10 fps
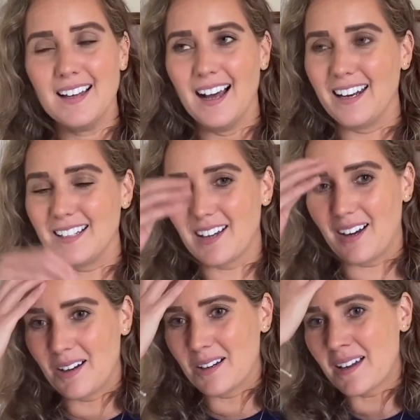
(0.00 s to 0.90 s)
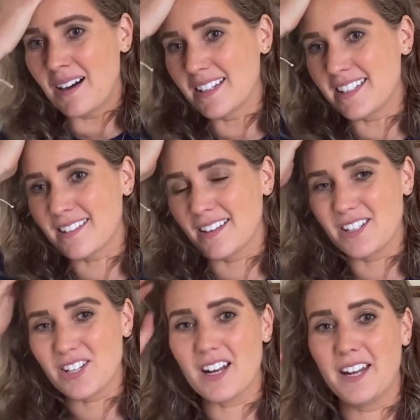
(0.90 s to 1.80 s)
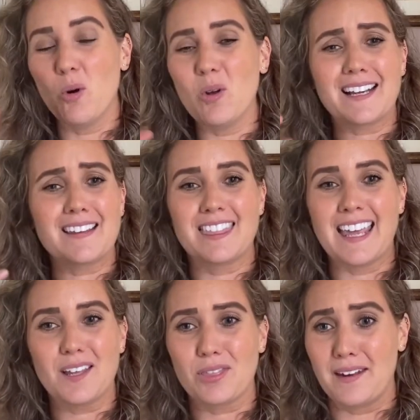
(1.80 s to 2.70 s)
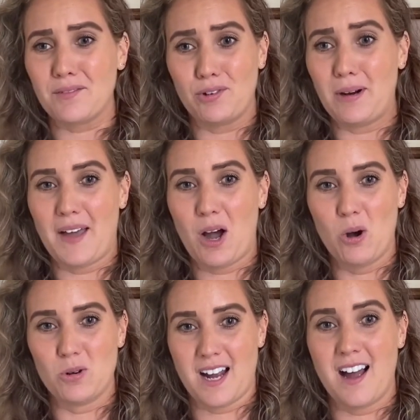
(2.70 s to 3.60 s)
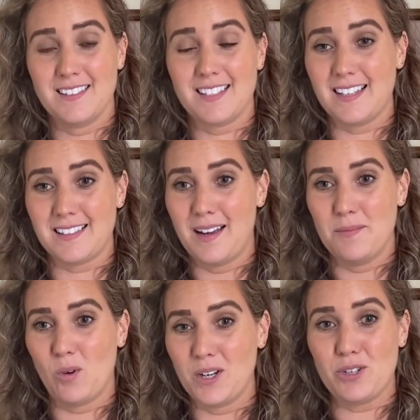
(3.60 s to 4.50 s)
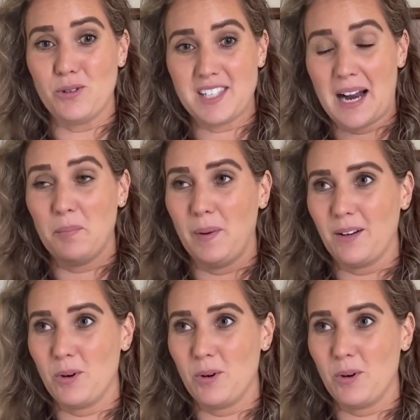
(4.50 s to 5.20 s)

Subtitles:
oh gosh, he's gonna and all I could think then throughout that whole dance as I'm 1, 2 stamping